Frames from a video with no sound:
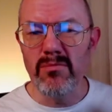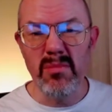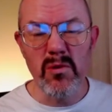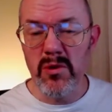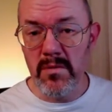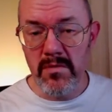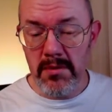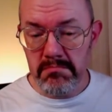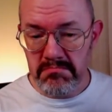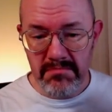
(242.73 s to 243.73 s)
both of
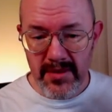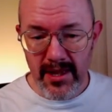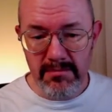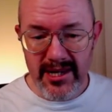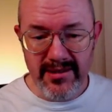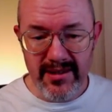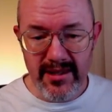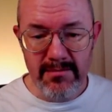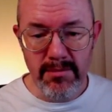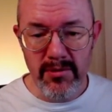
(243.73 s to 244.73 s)
them,
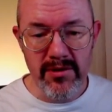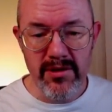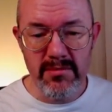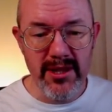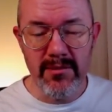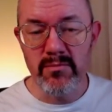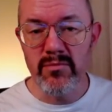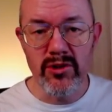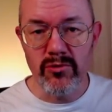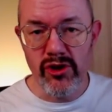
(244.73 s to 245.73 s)
basically, both of them, and then
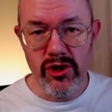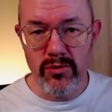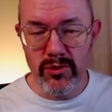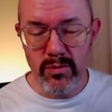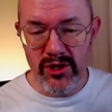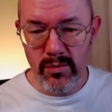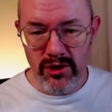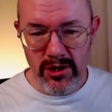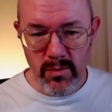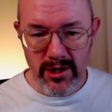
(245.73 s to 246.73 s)
you'll choose which
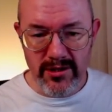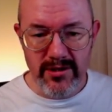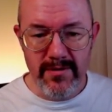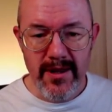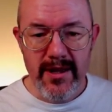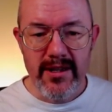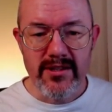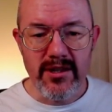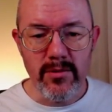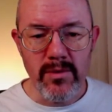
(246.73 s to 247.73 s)
one you want.
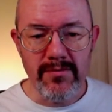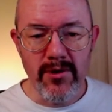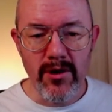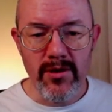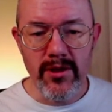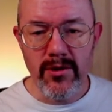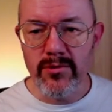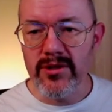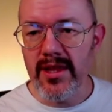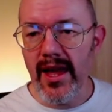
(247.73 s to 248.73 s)
So we've got
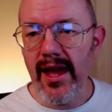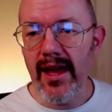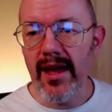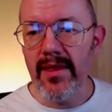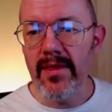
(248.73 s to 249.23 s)
those there, and